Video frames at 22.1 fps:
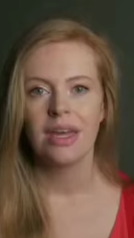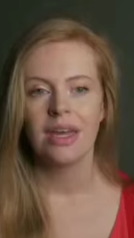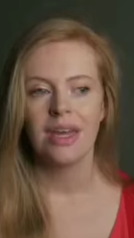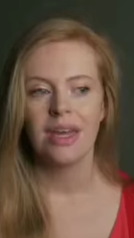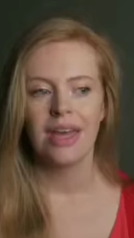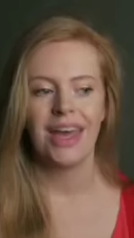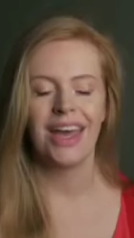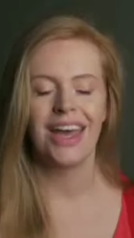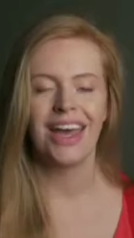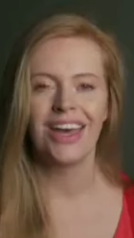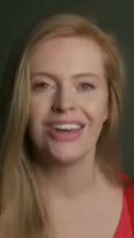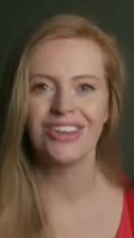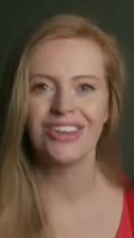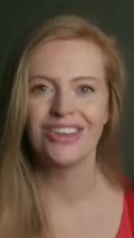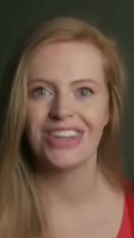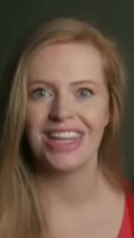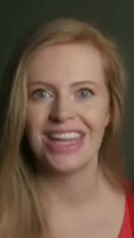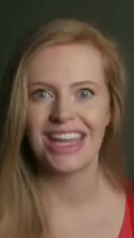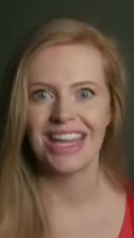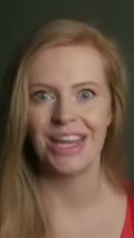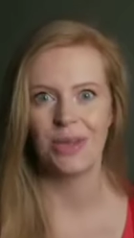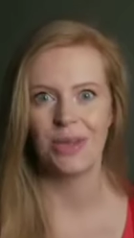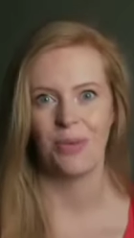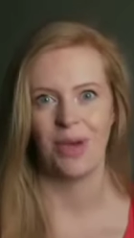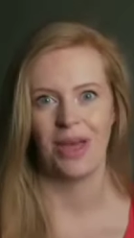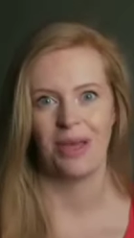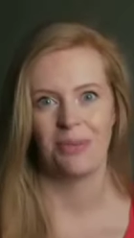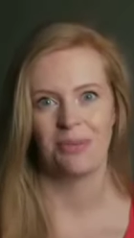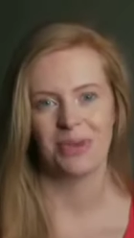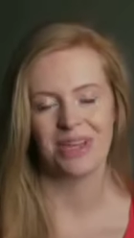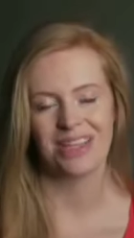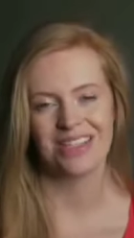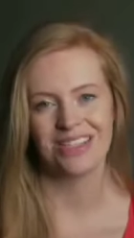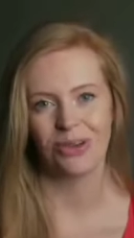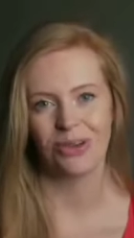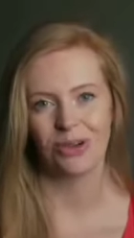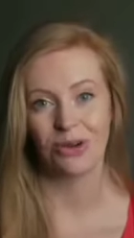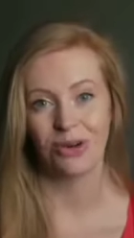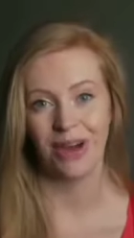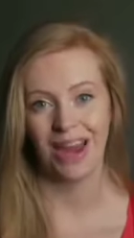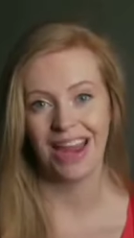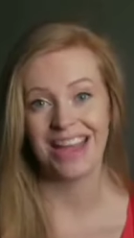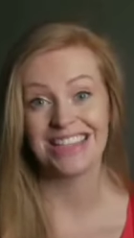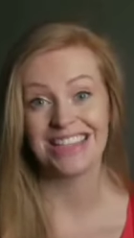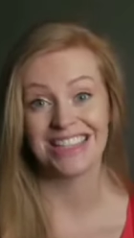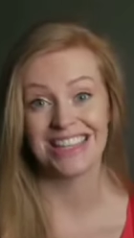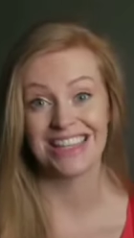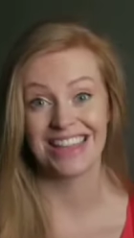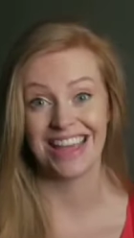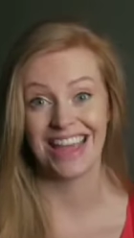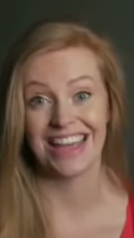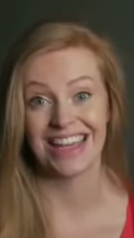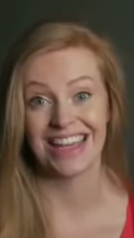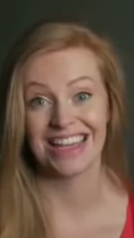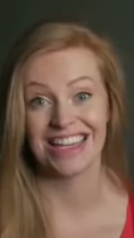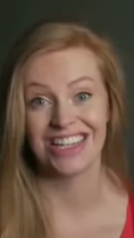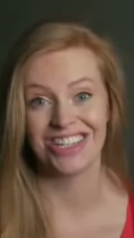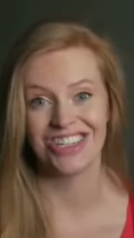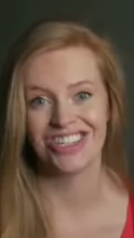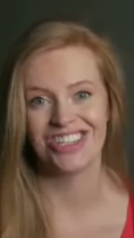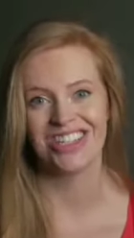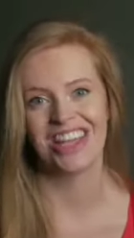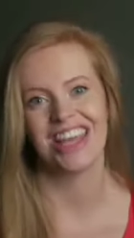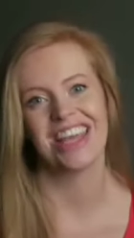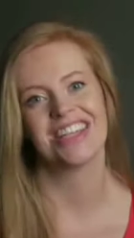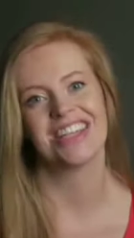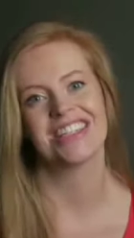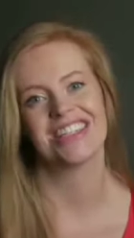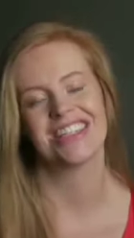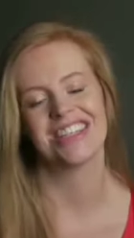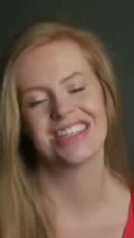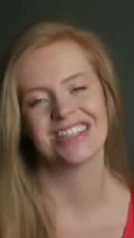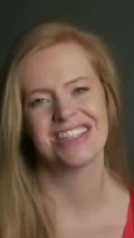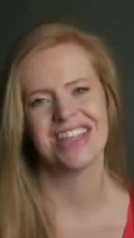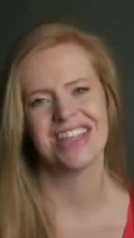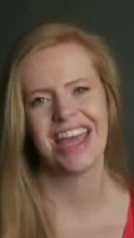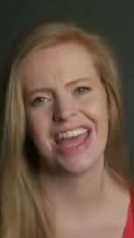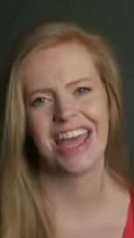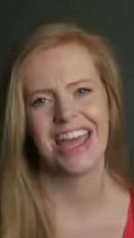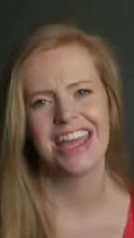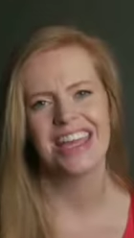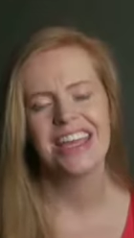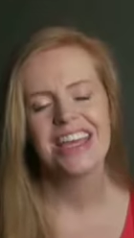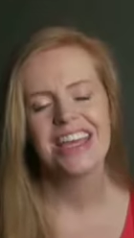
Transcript: How could anyone be so crazy, they alleged, and to this day,